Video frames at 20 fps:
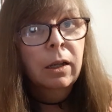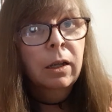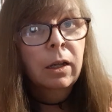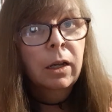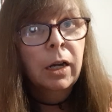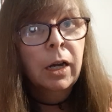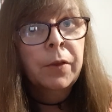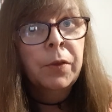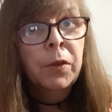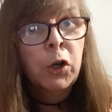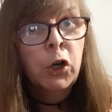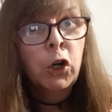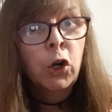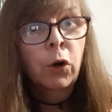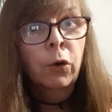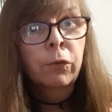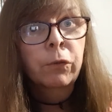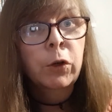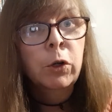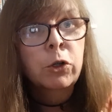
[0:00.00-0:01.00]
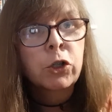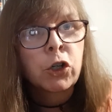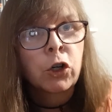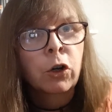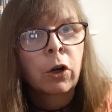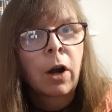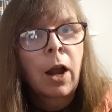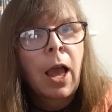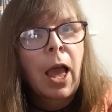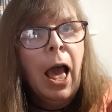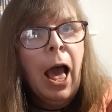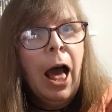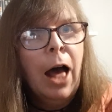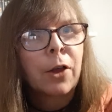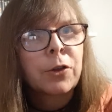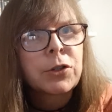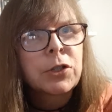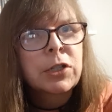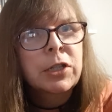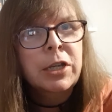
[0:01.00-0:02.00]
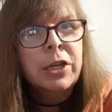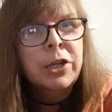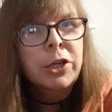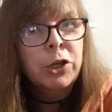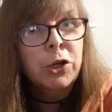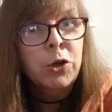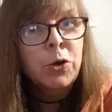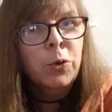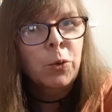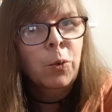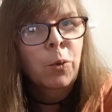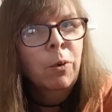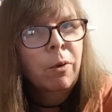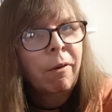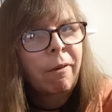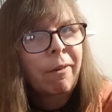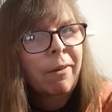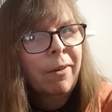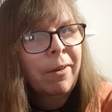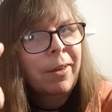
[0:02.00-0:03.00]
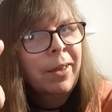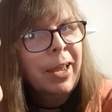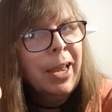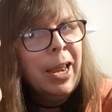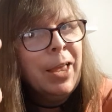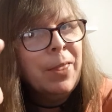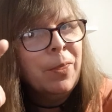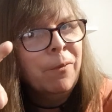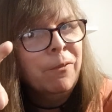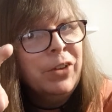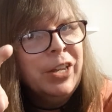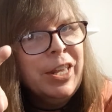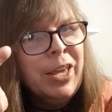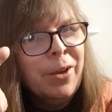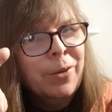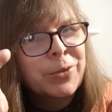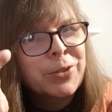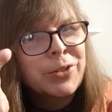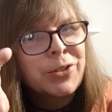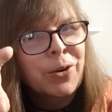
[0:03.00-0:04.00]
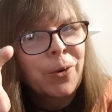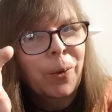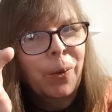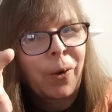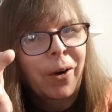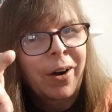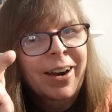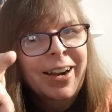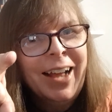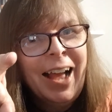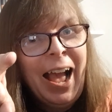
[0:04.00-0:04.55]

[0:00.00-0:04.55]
in the near future. I'll see you in the video store.